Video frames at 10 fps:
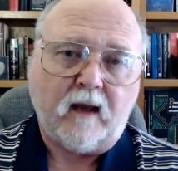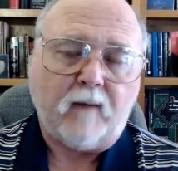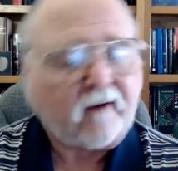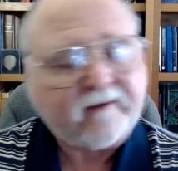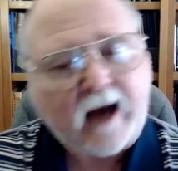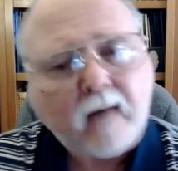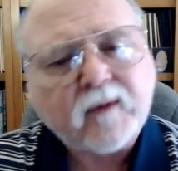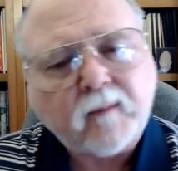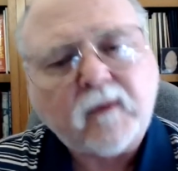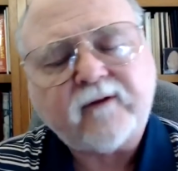because the
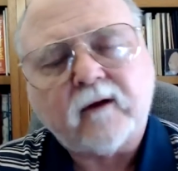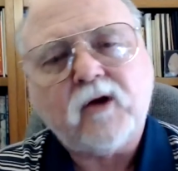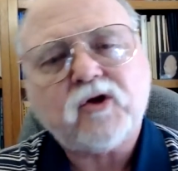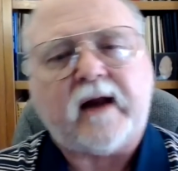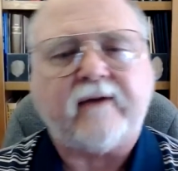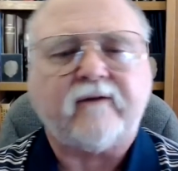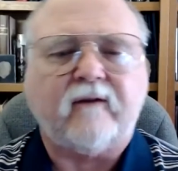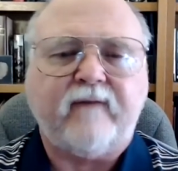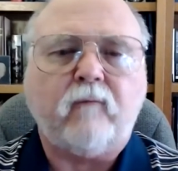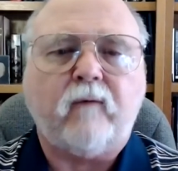optimal solution has to
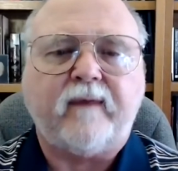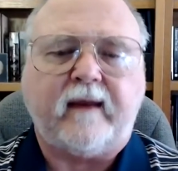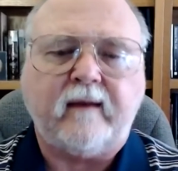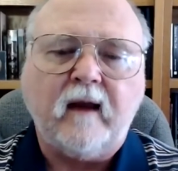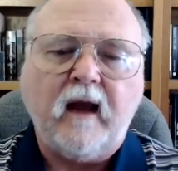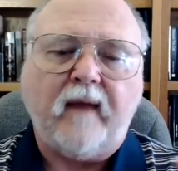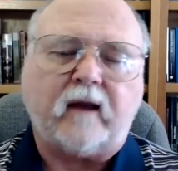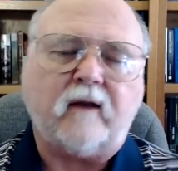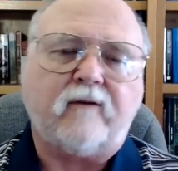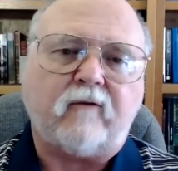fit within the
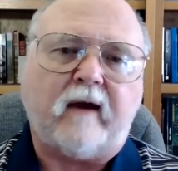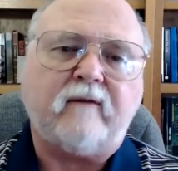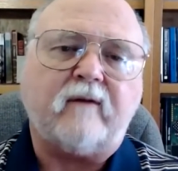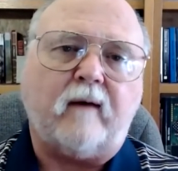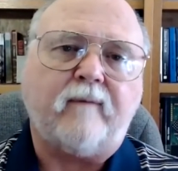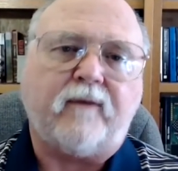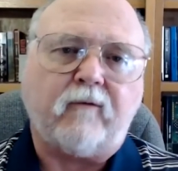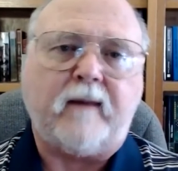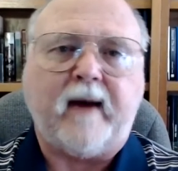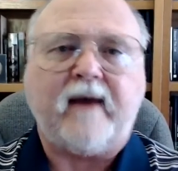constraints of the
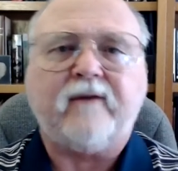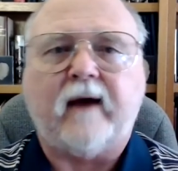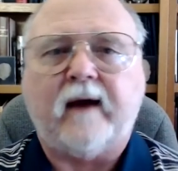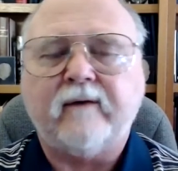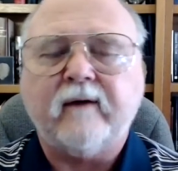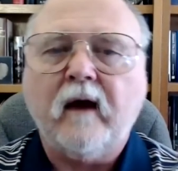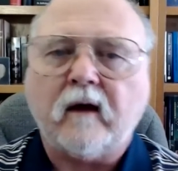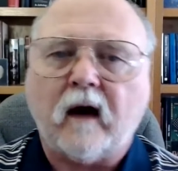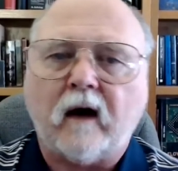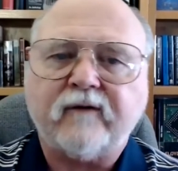three baselines:
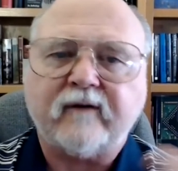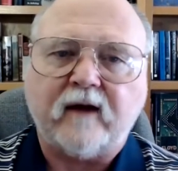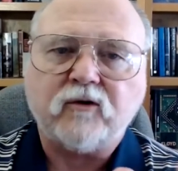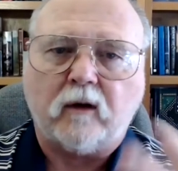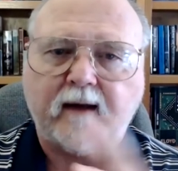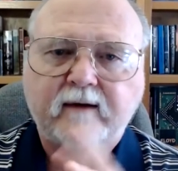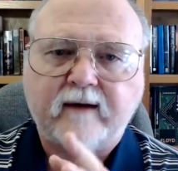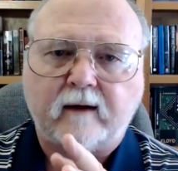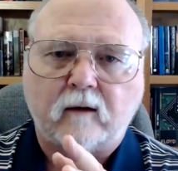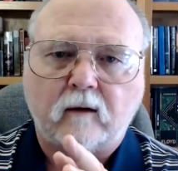cost, schedule, and
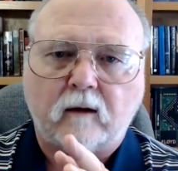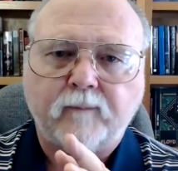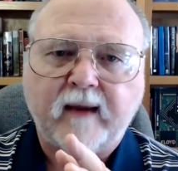technical.